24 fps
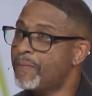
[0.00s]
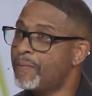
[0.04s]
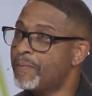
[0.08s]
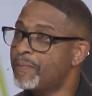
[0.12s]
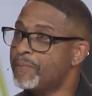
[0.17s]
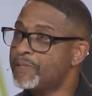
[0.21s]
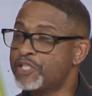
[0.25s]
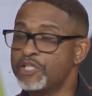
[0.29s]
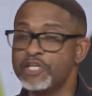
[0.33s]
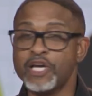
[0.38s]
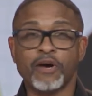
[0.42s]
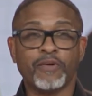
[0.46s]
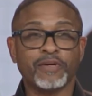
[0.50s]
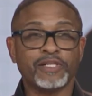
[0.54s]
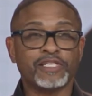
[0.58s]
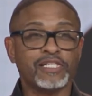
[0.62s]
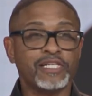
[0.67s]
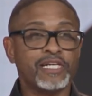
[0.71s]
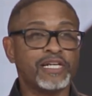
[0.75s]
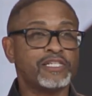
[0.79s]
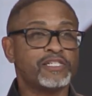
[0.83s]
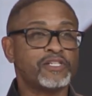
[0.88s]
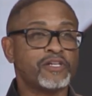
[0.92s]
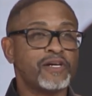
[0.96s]
But you know what
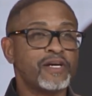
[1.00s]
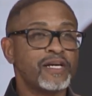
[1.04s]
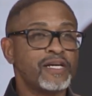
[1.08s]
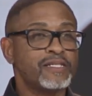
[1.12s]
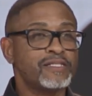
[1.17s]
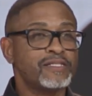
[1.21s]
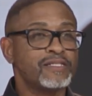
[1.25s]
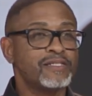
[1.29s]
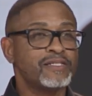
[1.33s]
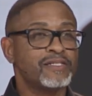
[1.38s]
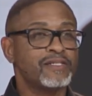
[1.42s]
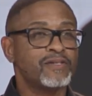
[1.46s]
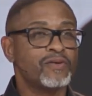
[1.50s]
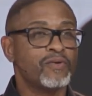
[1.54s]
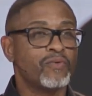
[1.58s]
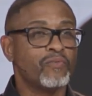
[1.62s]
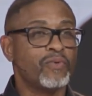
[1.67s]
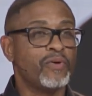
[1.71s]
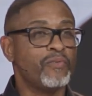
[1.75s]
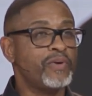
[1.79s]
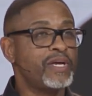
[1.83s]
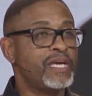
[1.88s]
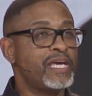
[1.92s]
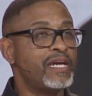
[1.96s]
she enjoys?
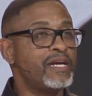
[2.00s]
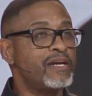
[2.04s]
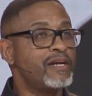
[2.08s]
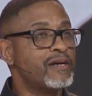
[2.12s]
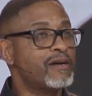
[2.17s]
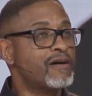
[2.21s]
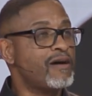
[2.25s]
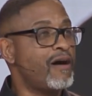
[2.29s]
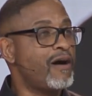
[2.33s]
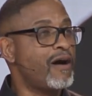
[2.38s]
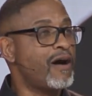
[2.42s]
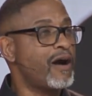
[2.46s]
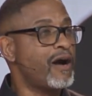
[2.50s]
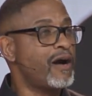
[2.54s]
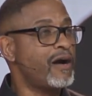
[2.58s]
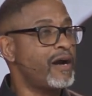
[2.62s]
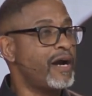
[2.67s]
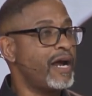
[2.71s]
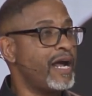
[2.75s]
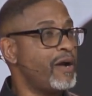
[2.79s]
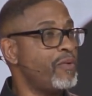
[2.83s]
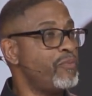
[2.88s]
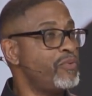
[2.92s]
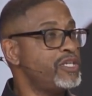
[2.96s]
When we get in the car
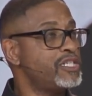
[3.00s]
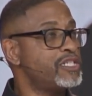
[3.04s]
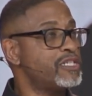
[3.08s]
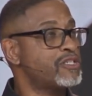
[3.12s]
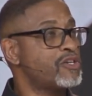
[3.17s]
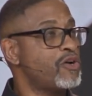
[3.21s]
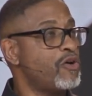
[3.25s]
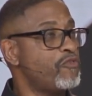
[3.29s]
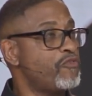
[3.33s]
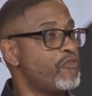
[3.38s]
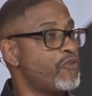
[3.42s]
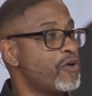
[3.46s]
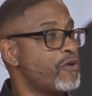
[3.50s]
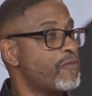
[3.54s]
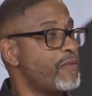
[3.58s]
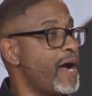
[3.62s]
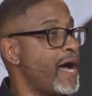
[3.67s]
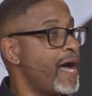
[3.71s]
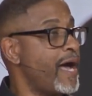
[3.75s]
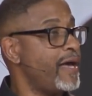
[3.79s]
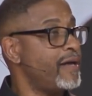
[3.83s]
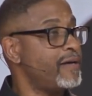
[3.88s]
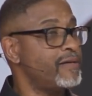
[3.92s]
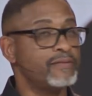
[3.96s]
and we just go for a ride.